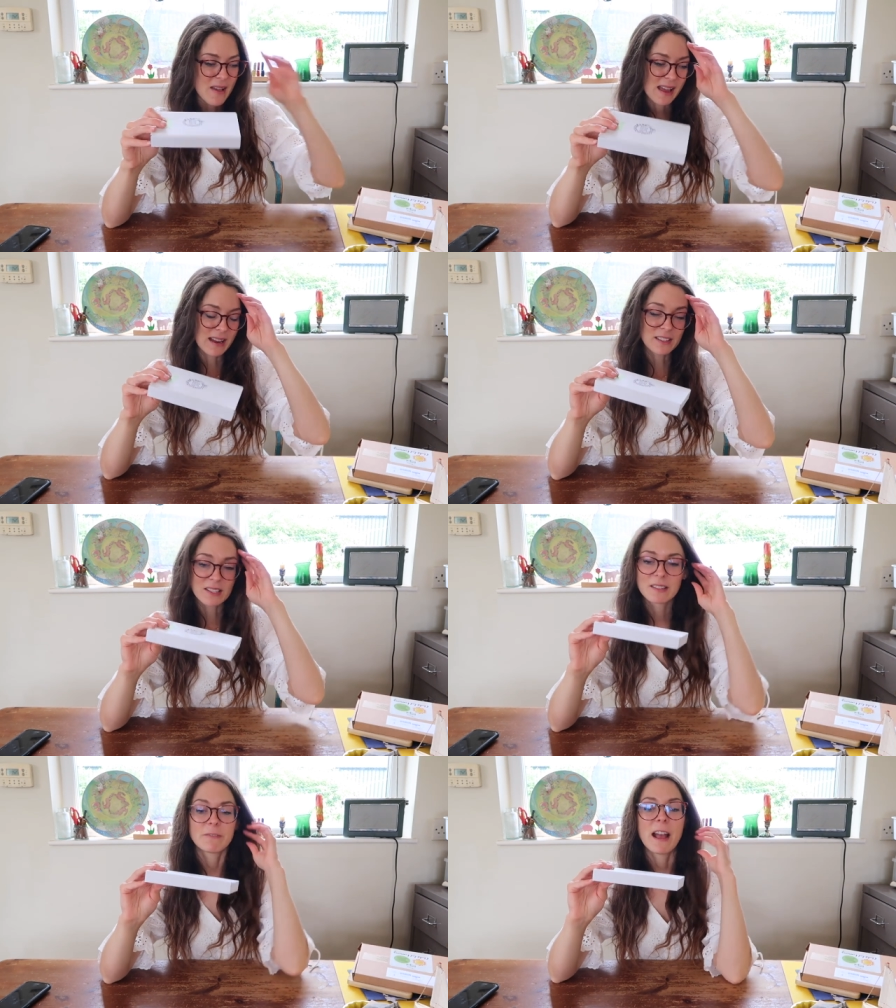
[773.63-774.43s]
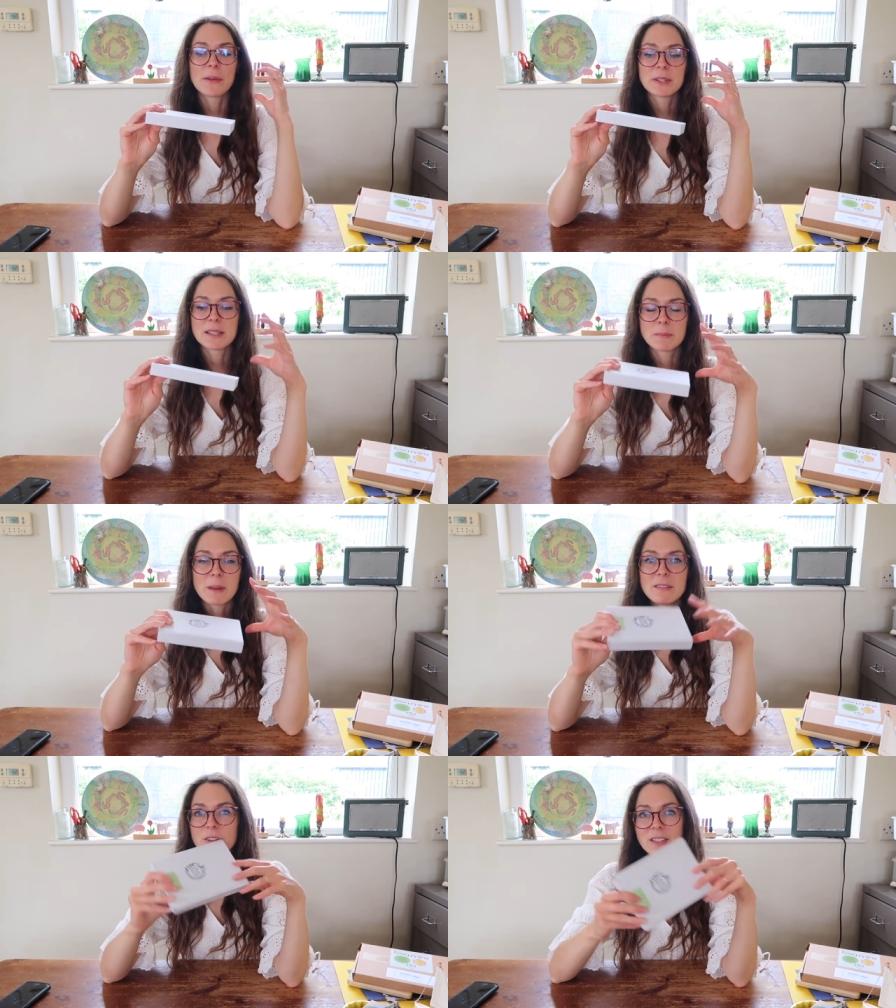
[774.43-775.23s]
and I just found this has
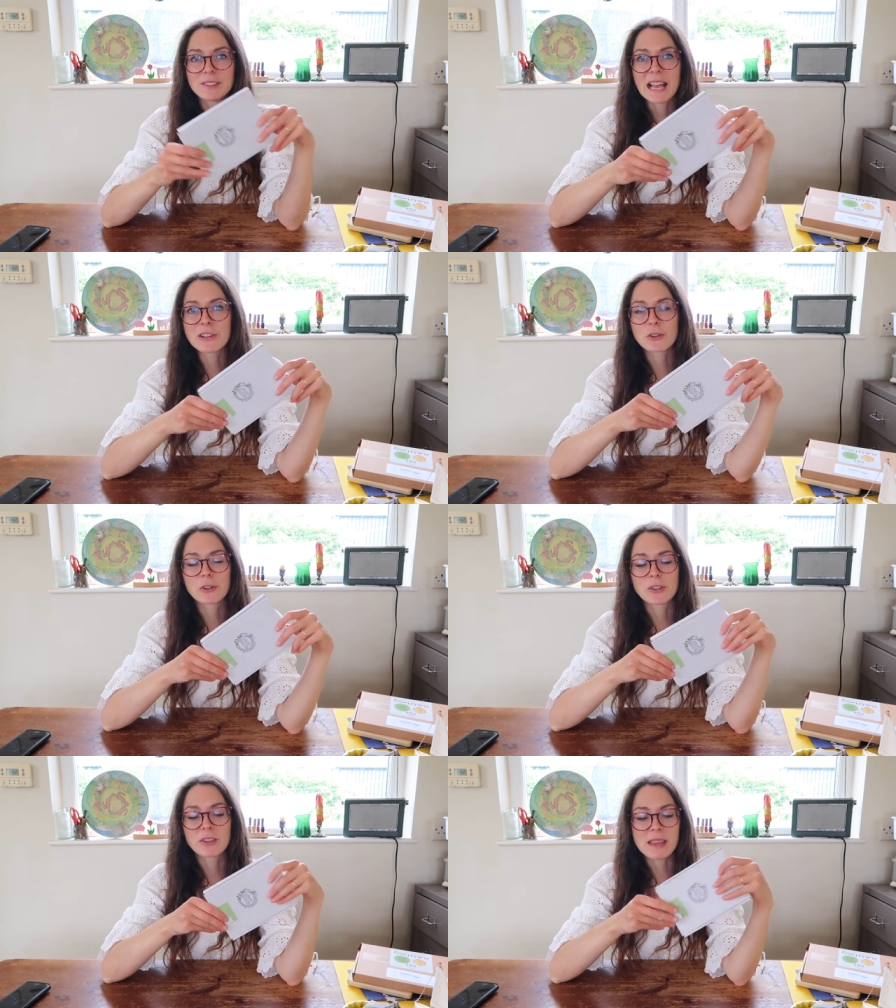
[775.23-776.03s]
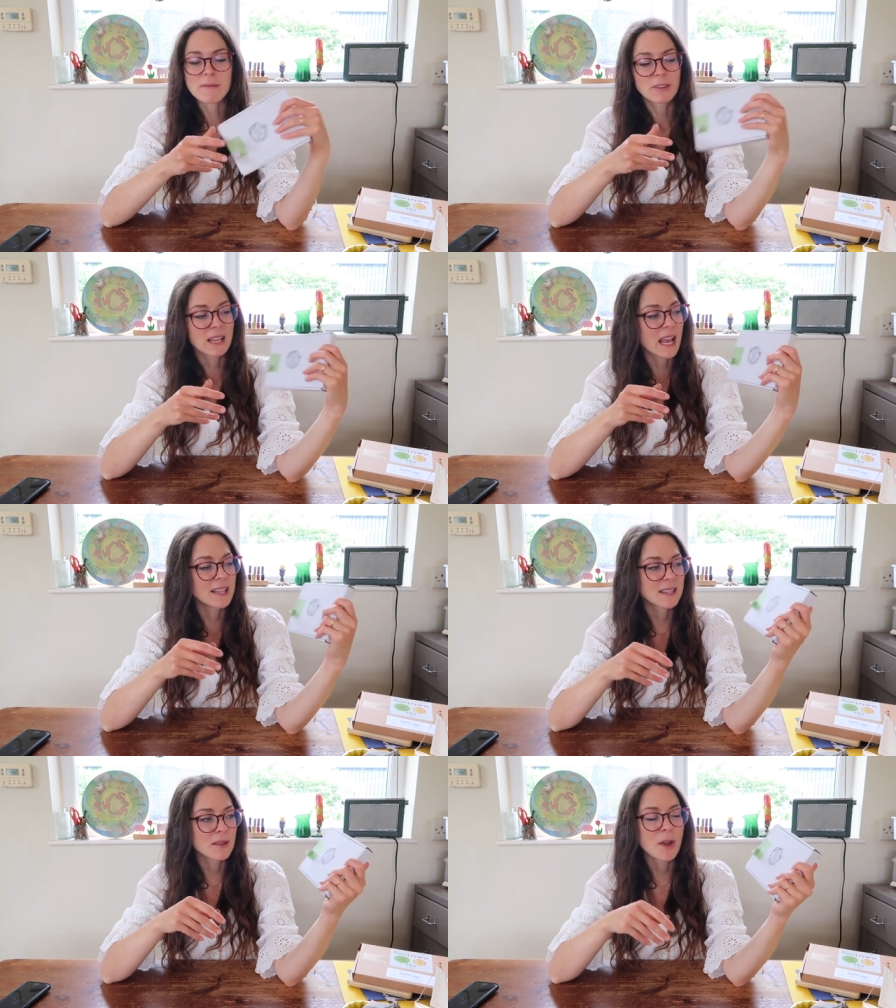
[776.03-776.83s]
been a real natural theme for the
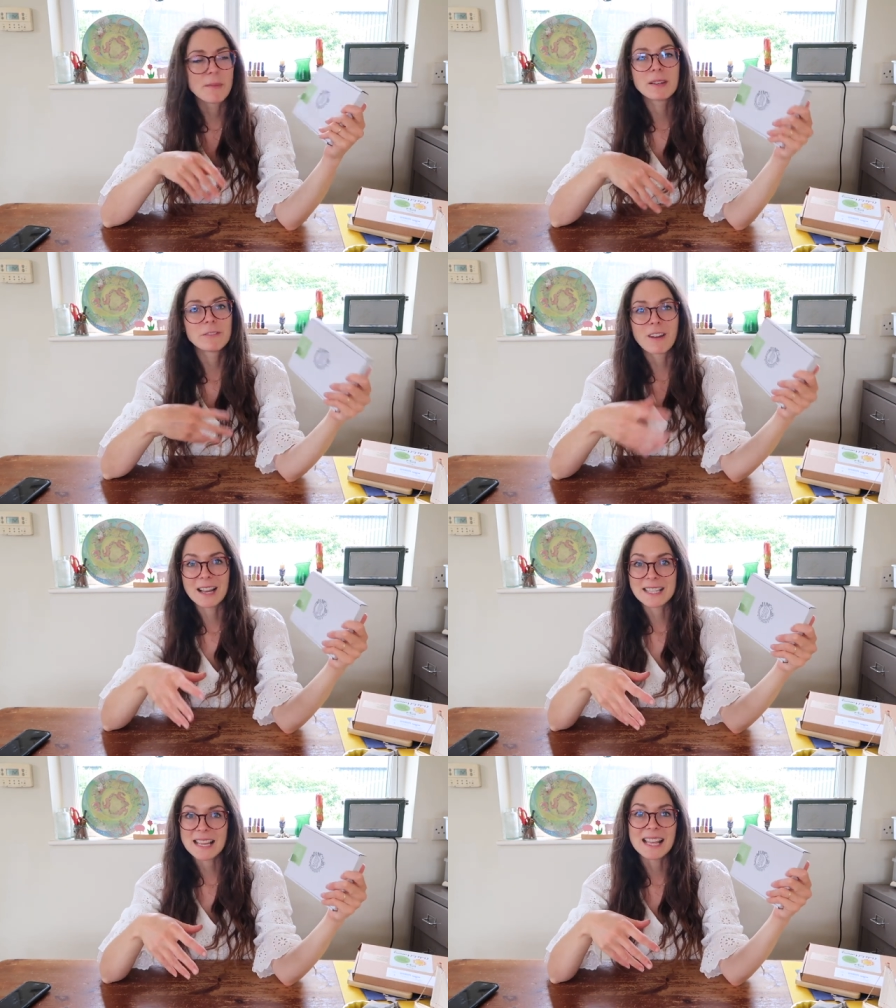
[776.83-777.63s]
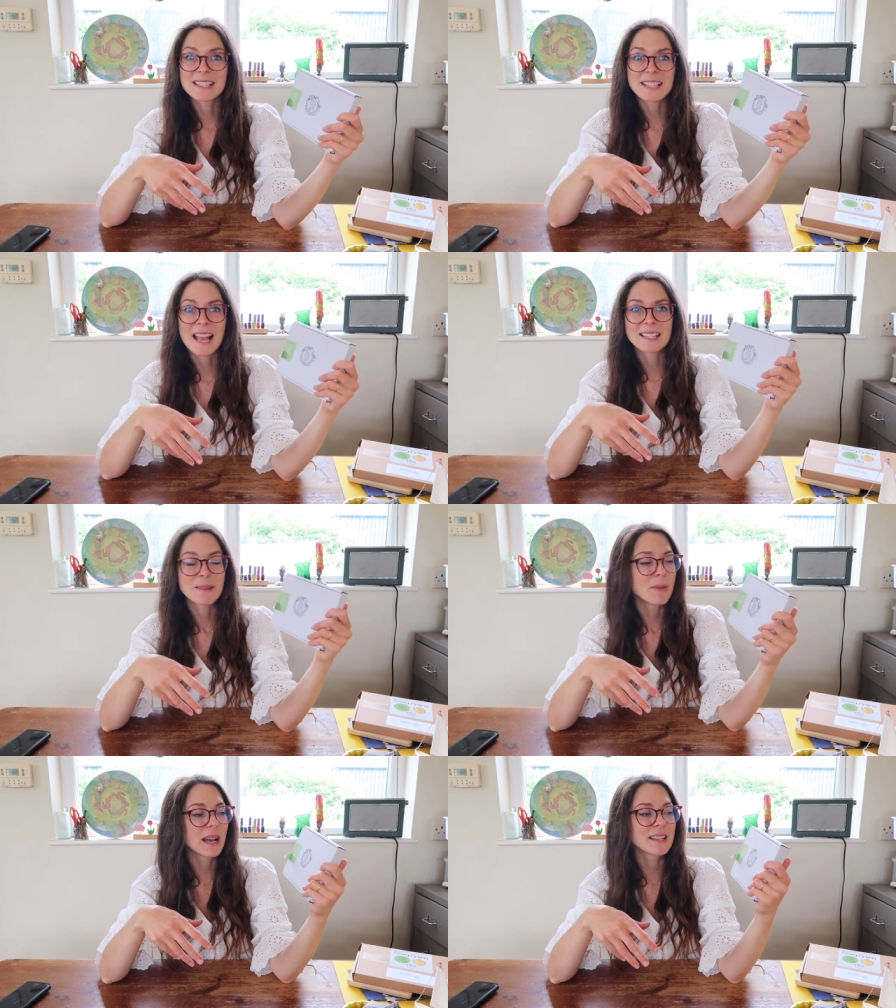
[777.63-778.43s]
kids at the moment, finding insects
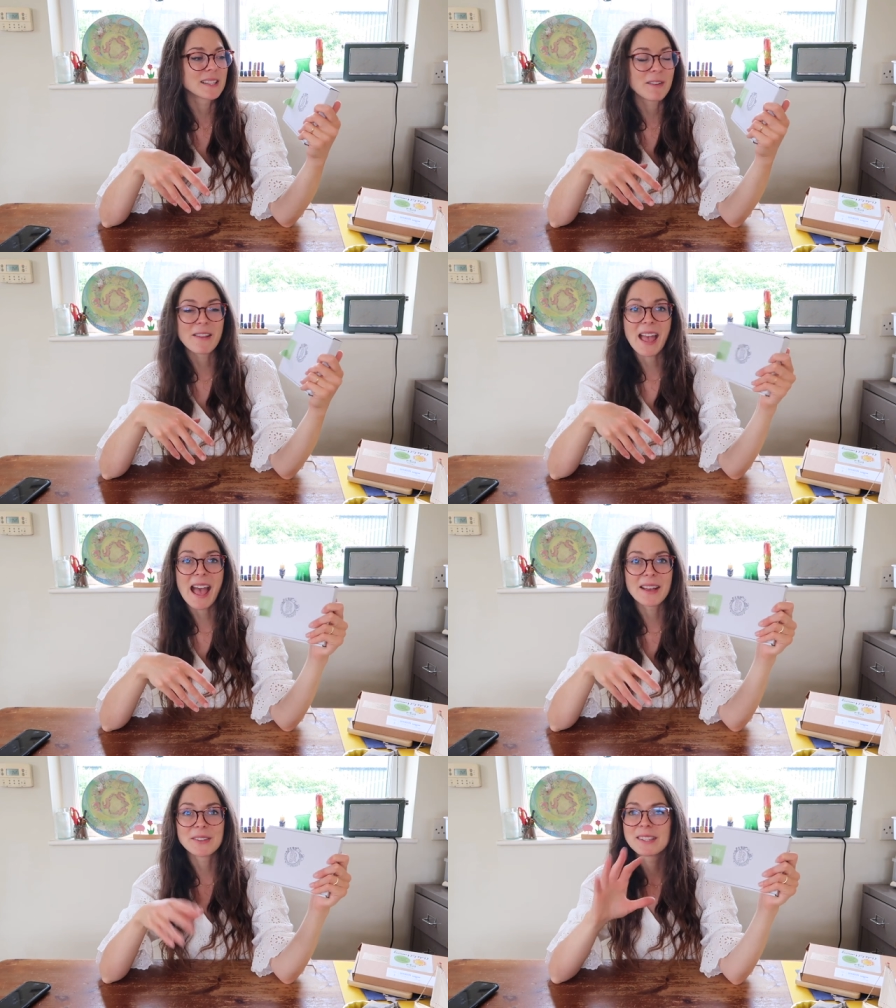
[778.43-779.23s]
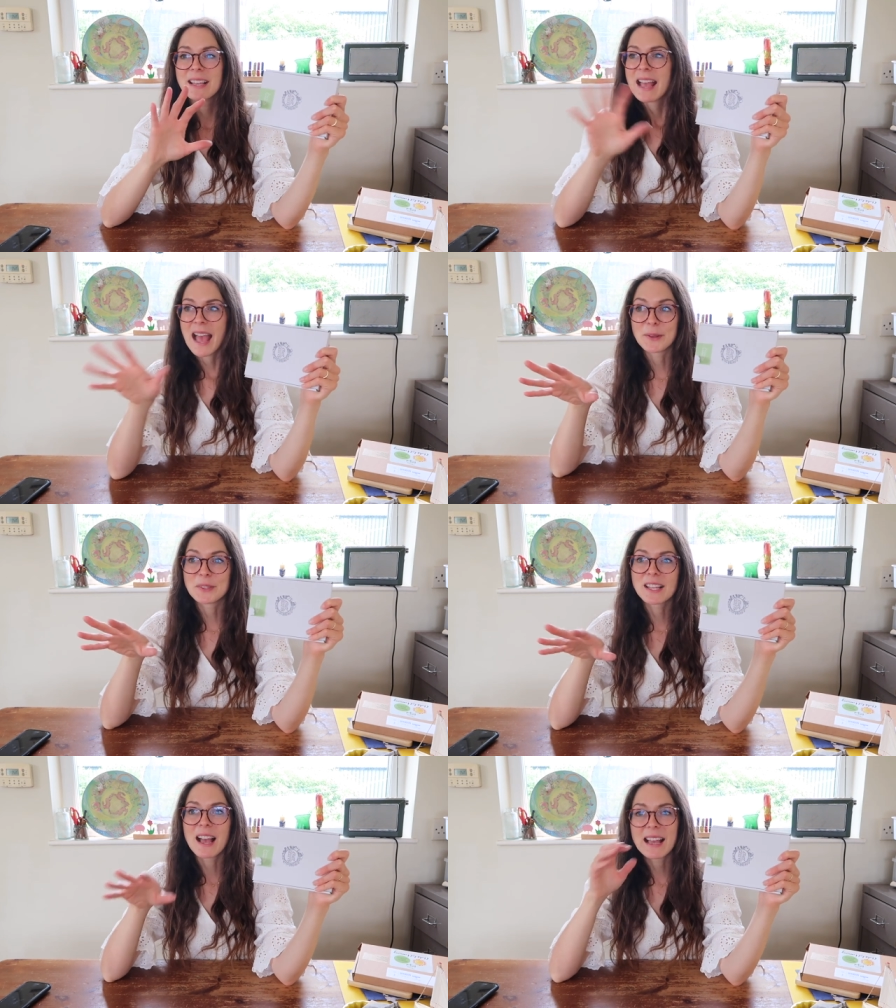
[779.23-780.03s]
and bugs around the house,
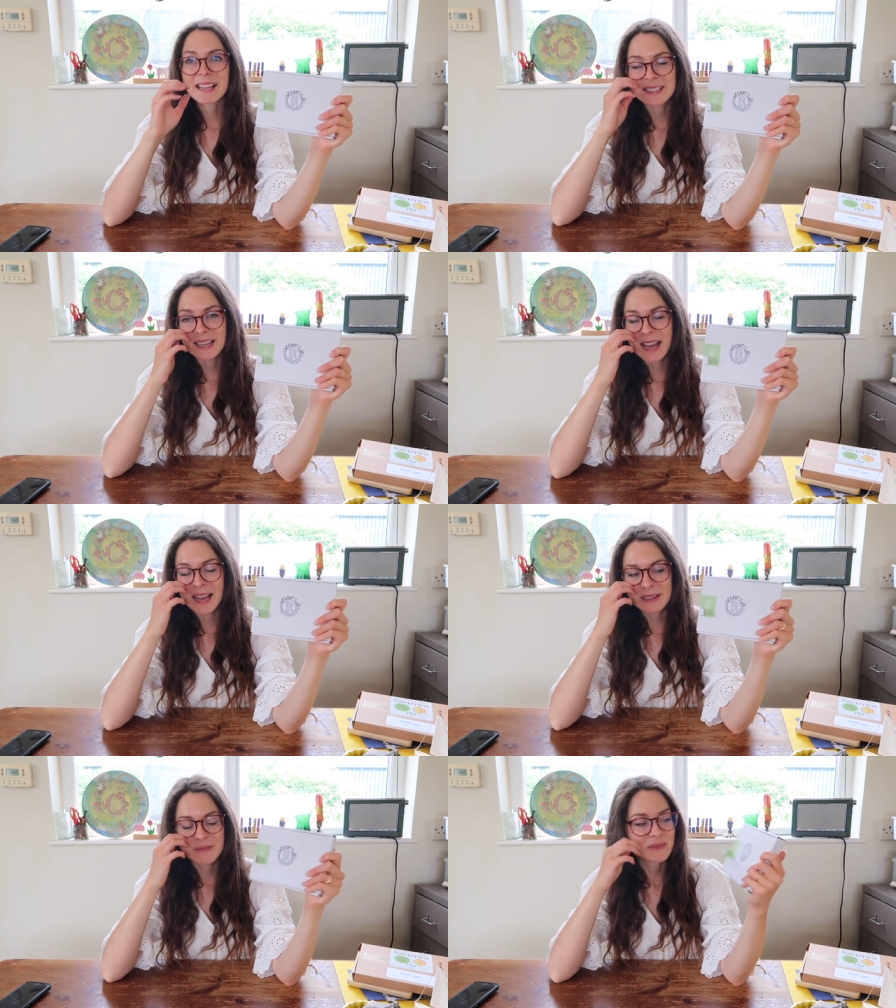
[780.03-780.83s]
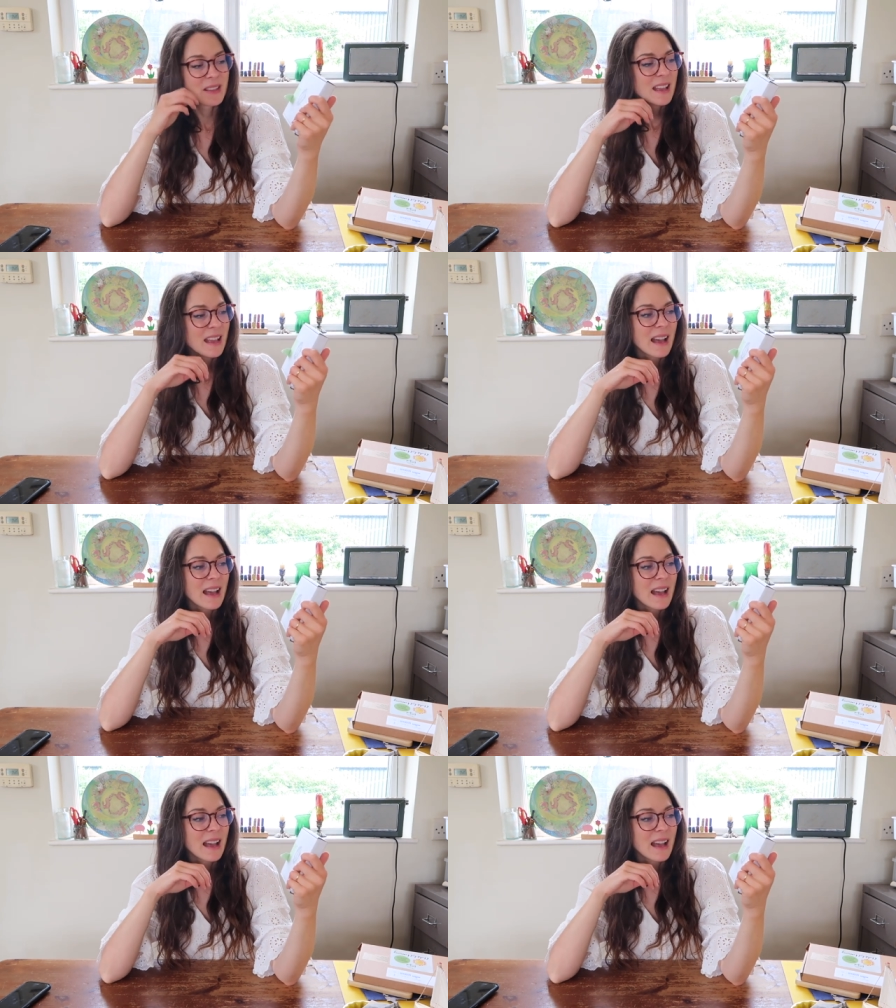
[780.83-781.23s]
outside, um,